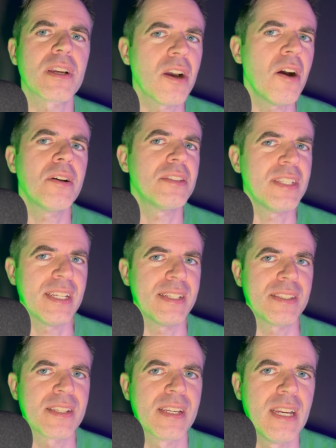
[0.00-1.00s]

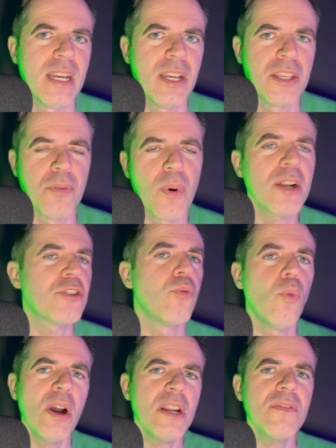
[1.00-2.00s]
content. You watch
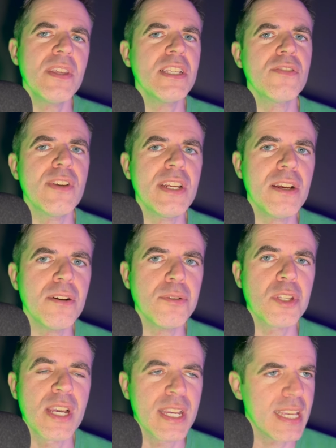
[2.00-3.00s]
one of these
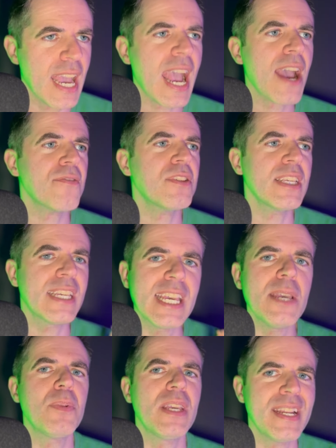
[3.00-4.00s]
videos, you have to
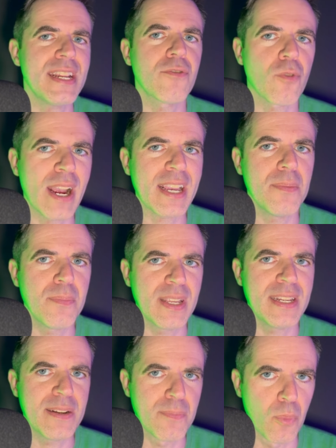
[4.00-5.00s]
keep getting
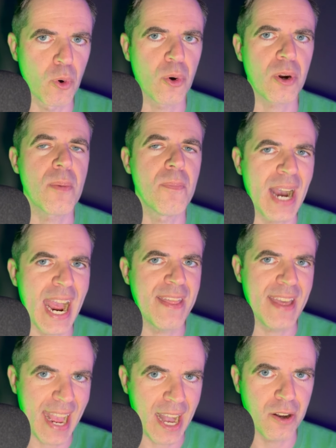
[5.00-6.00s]
recommended more by
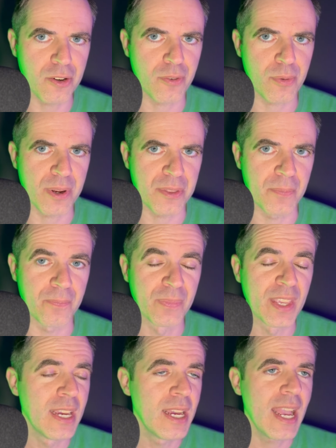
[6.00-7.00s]
the algorithm.
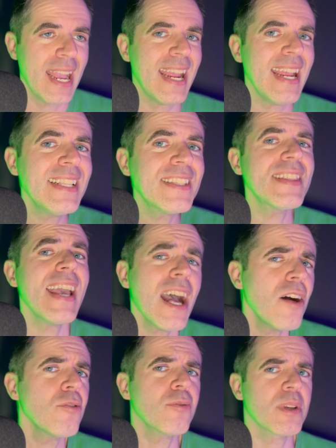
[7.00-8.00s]
It's the
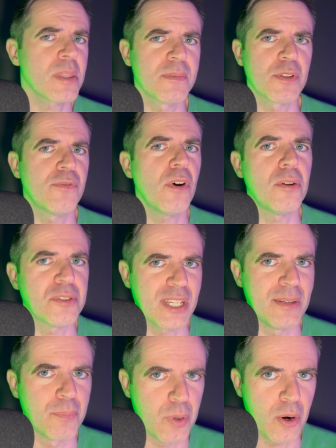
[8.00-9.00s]
algorithm's fault
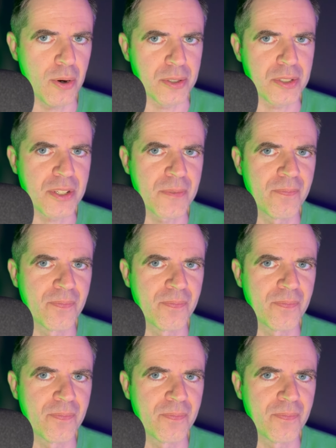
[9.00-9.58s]
in part.